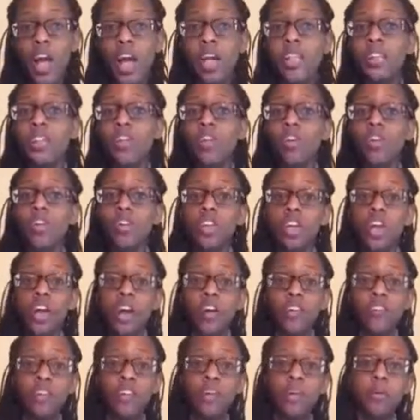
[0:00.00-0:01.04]
as the Northern
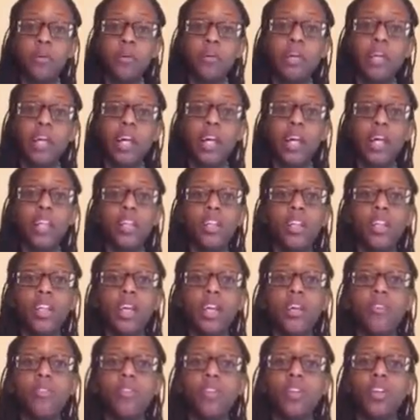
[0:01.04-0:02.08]
Army began to
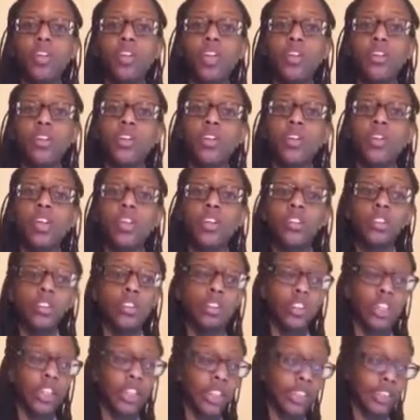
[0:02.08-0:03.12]
get closer and closer
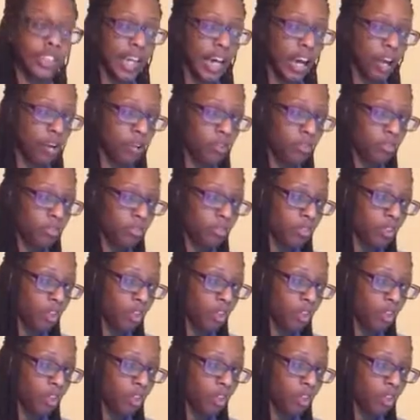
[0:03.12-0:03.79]
to the South,